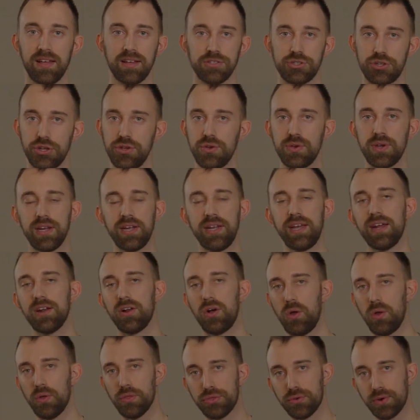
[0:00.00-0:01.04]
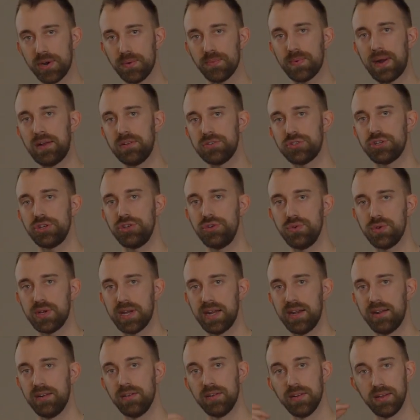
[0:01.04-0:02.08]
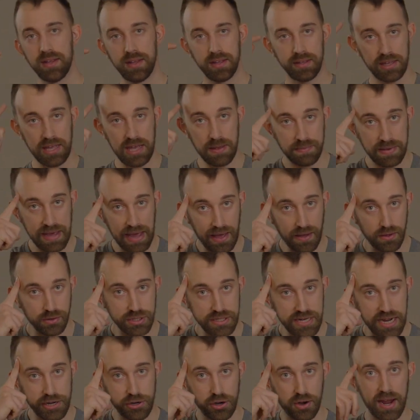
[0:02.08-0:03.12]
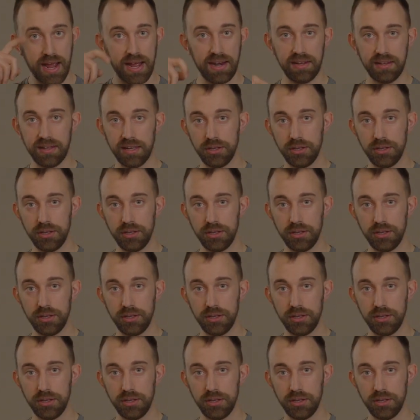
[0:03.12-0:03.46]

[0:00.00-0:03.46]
So you can get all 30 rounds so you can keep count in your head,